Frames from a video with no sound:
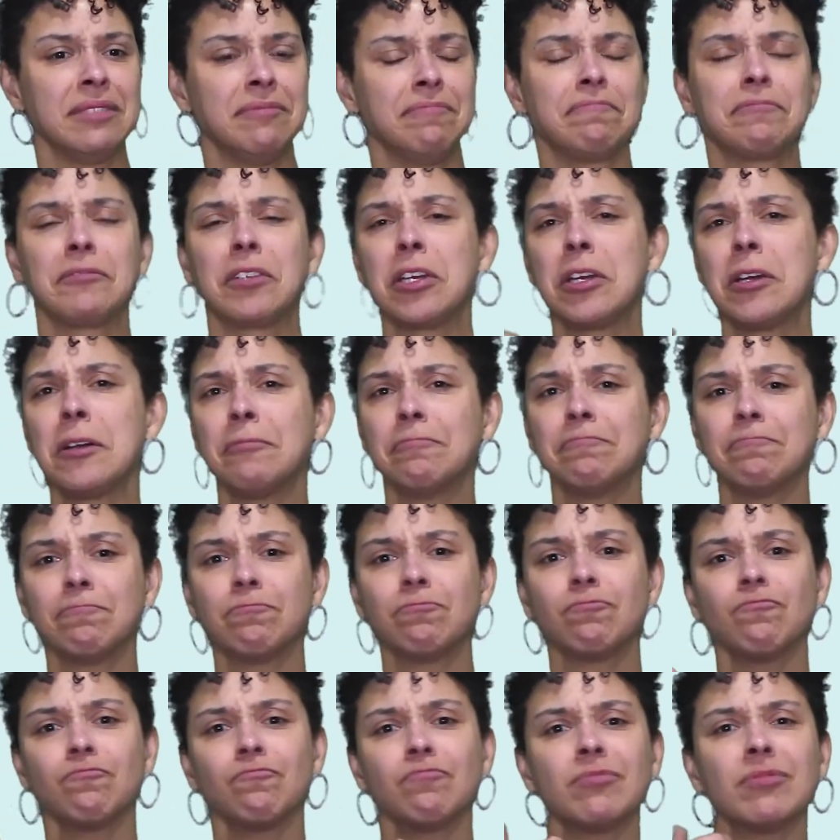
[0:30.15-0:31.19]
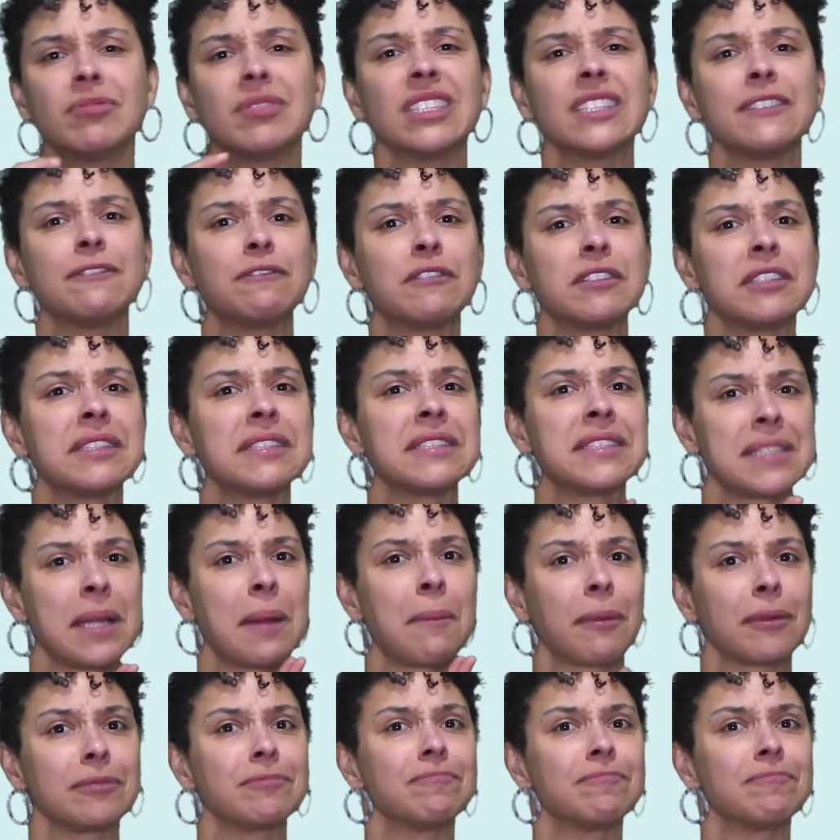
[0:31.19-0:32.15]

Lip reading: in a variety of settings.